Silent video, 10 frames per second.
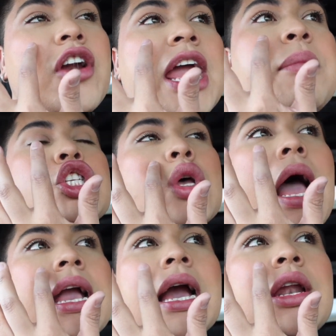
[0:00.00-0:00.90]
frame. So
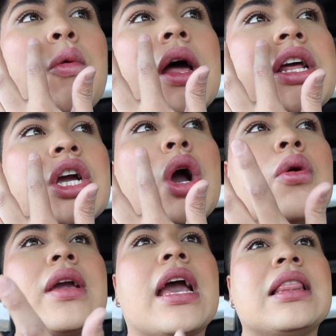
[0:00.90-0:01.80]
I kind of want to go
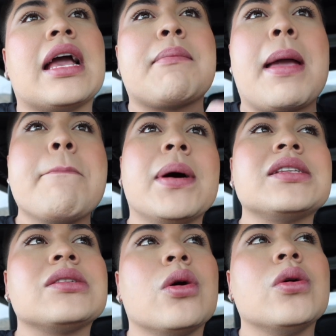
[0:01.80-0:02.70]
get, like, my
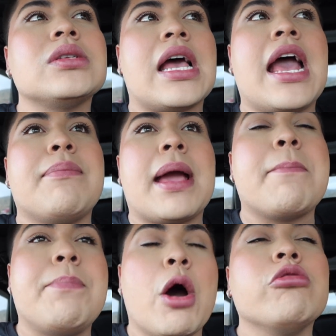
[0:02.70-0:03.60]
muscles and my
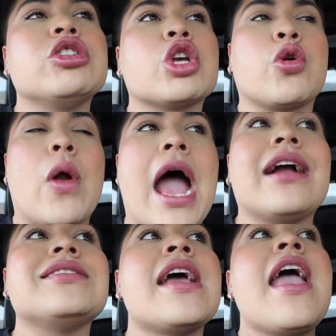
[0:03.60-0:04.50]
bones
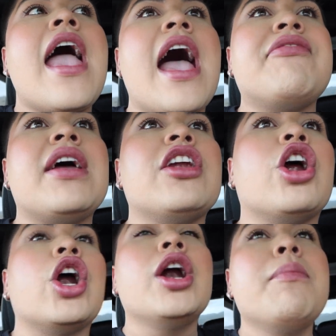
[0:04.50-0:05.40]
cracked. And then
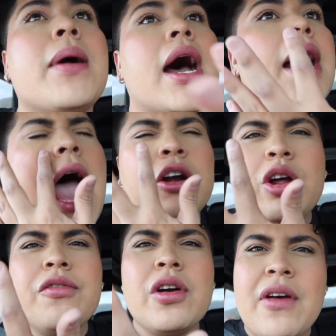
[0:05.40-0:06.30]
Irma, I don't
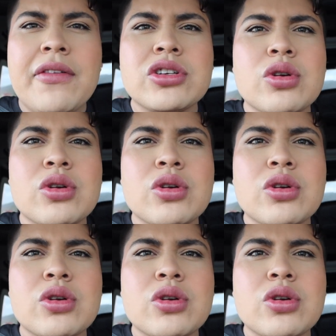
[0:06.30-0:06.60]
know if we've ever